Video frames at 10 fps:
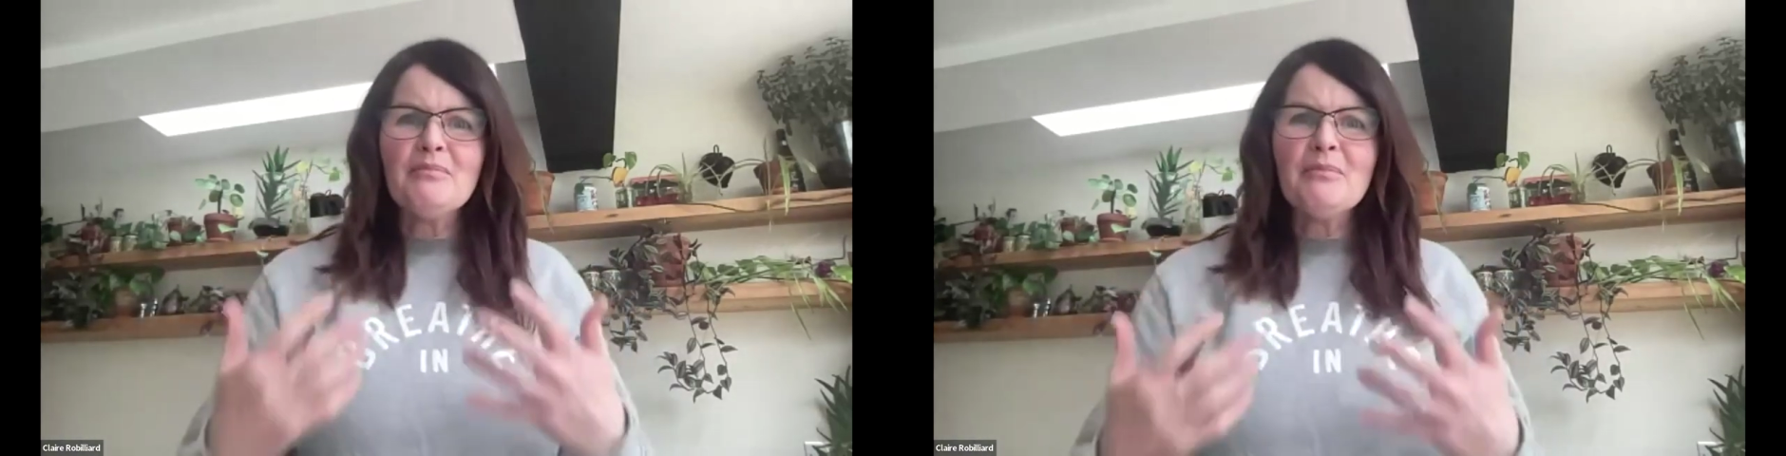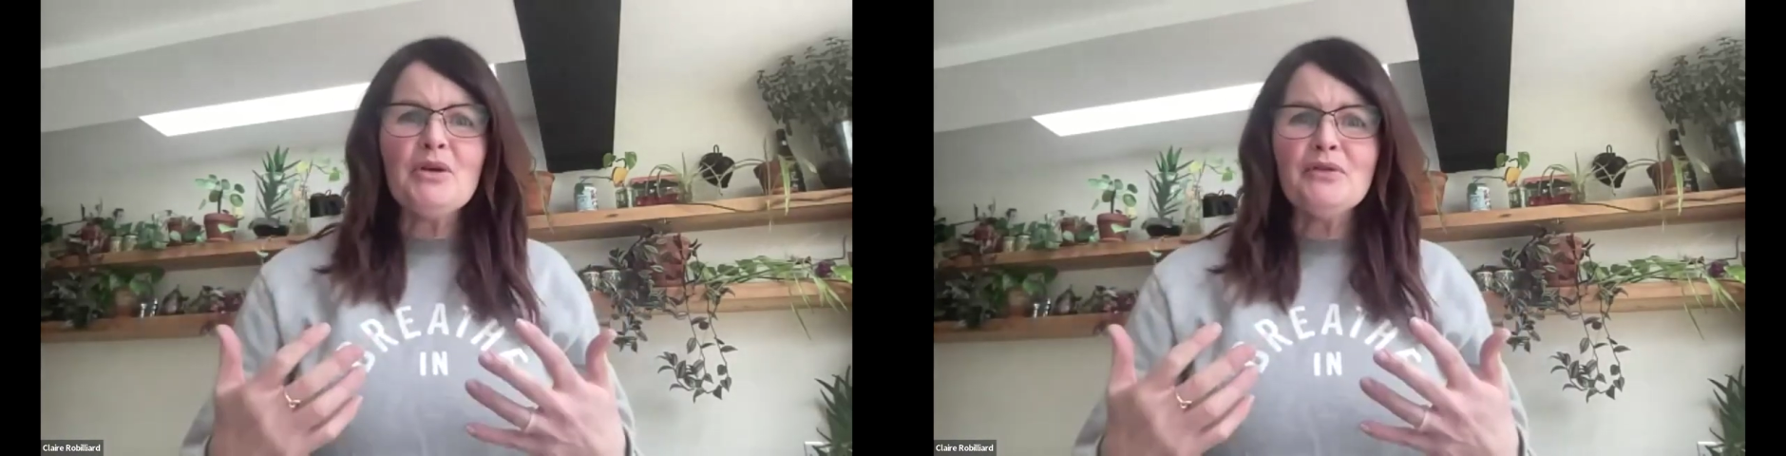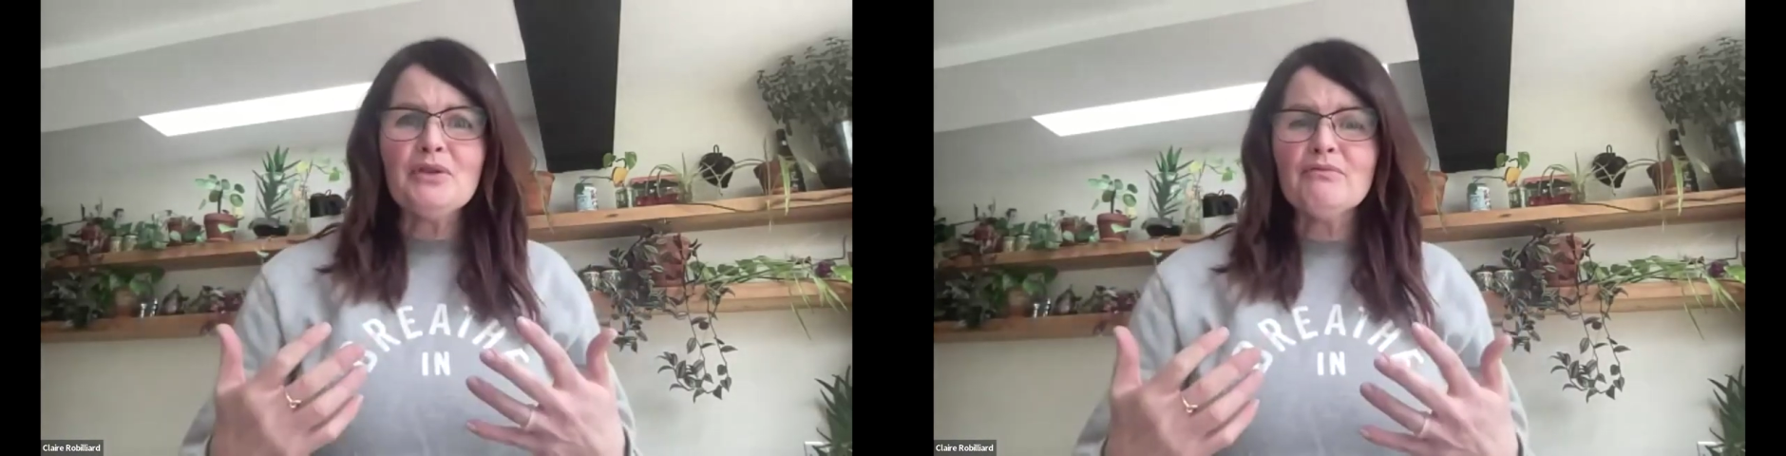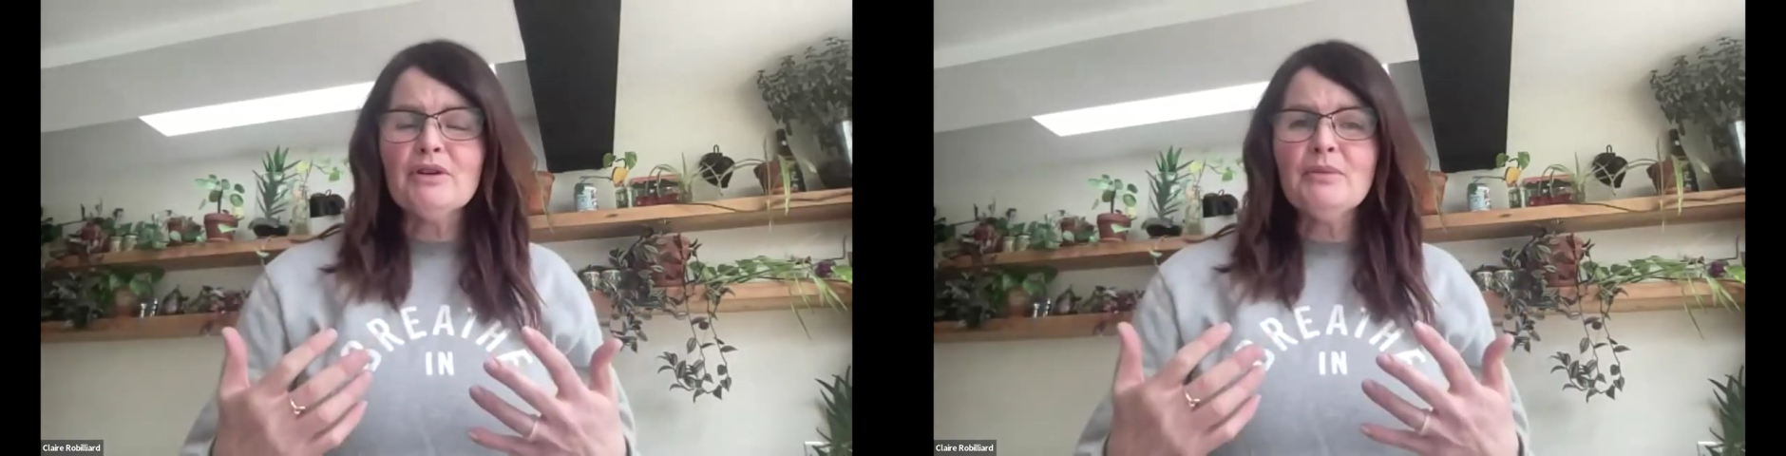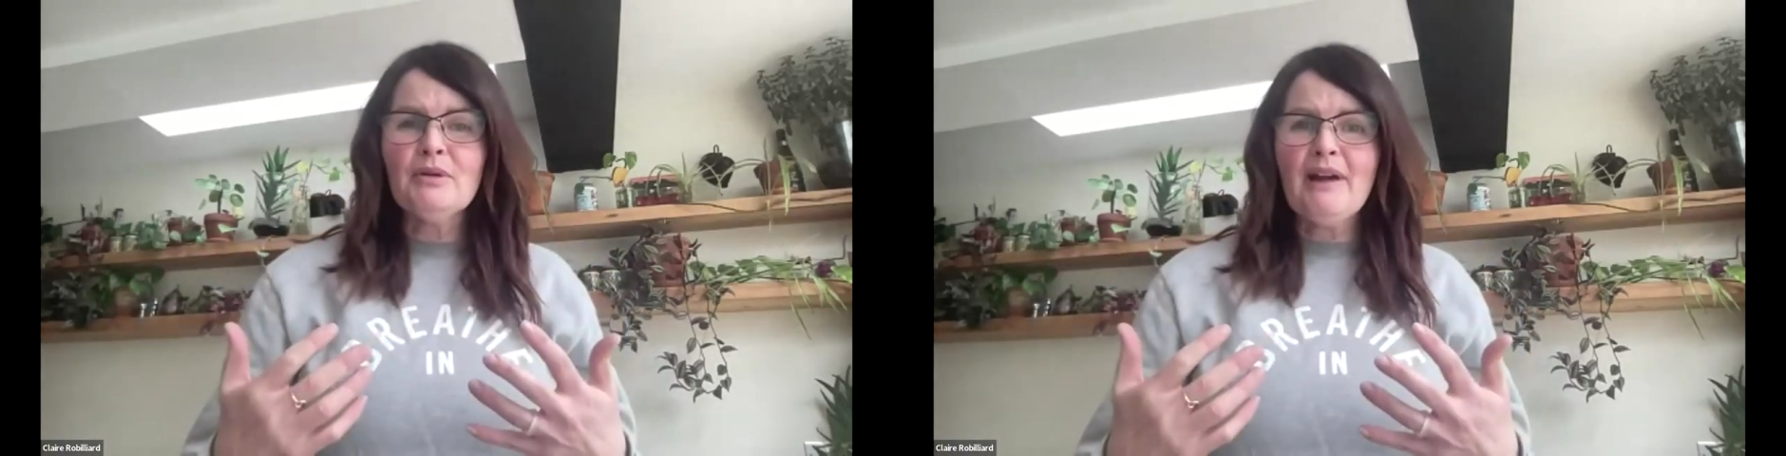moved the
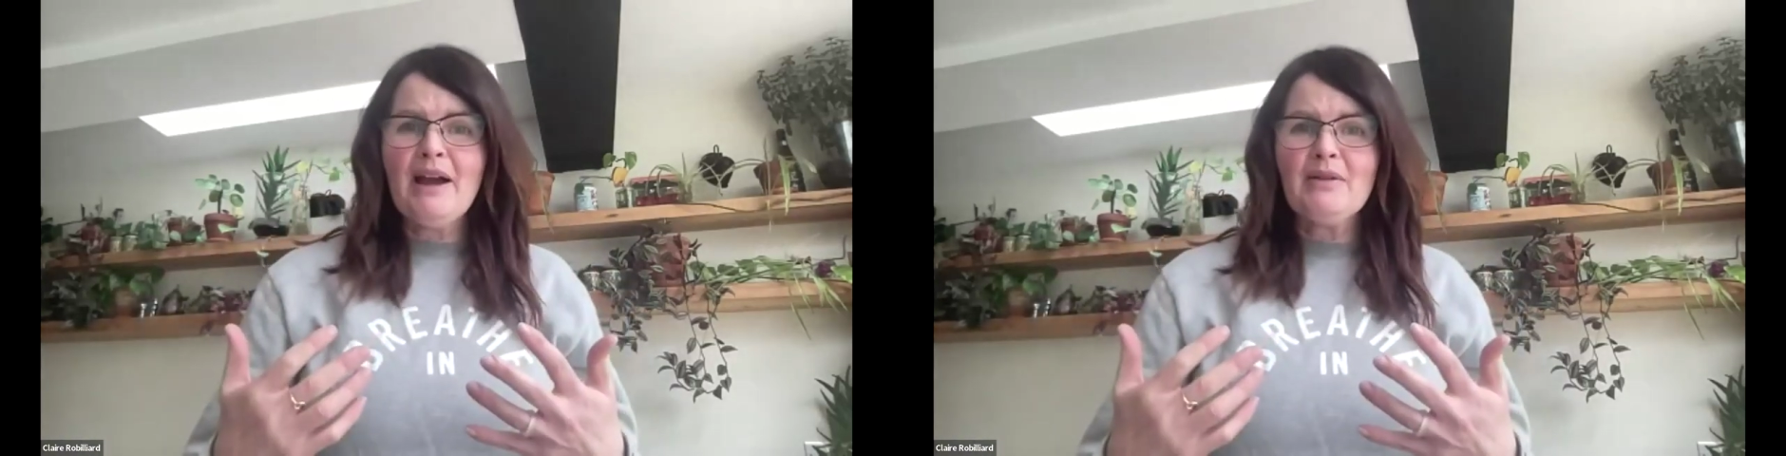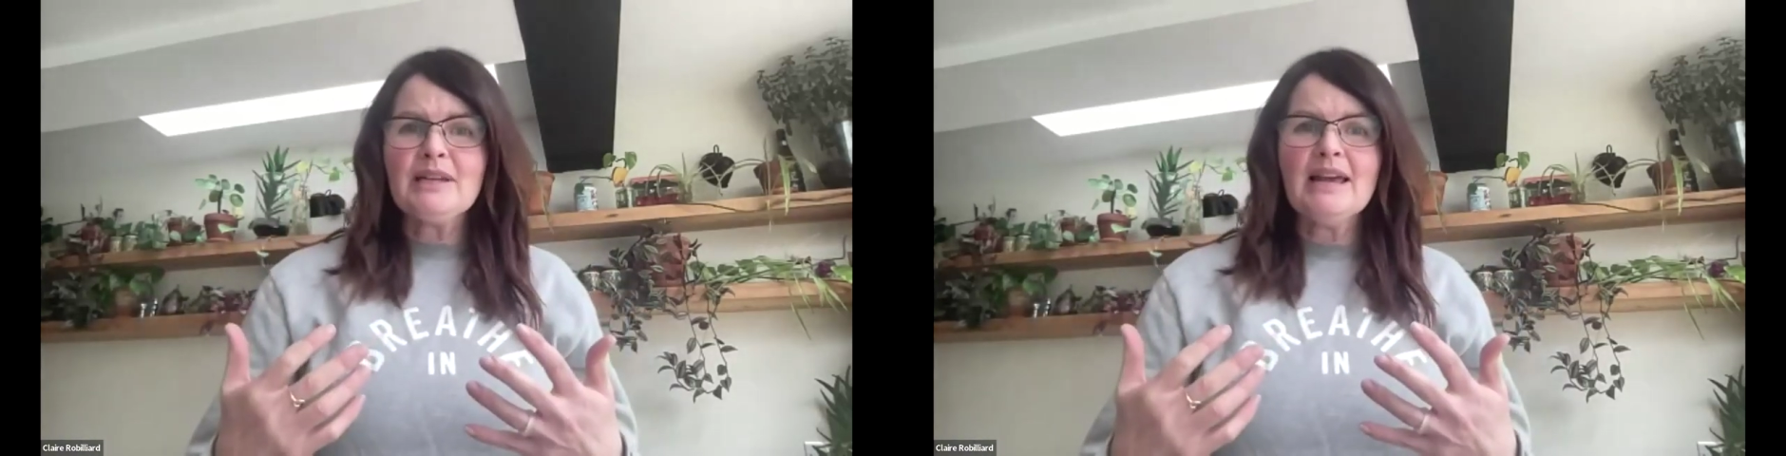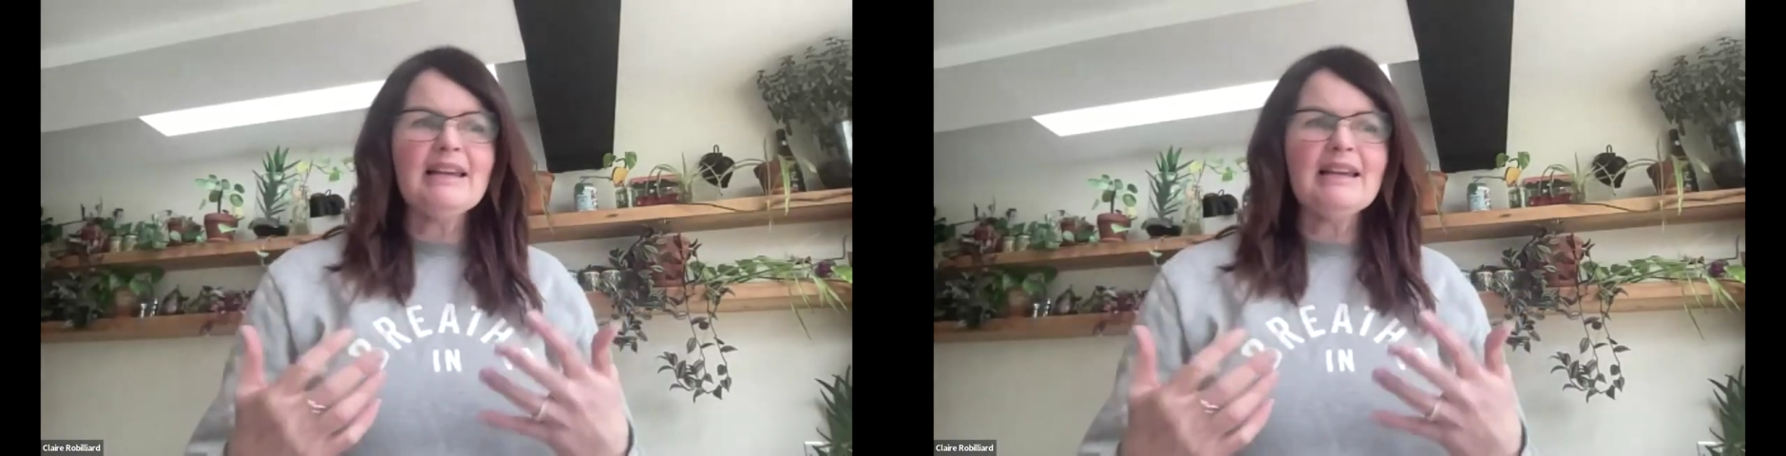room around.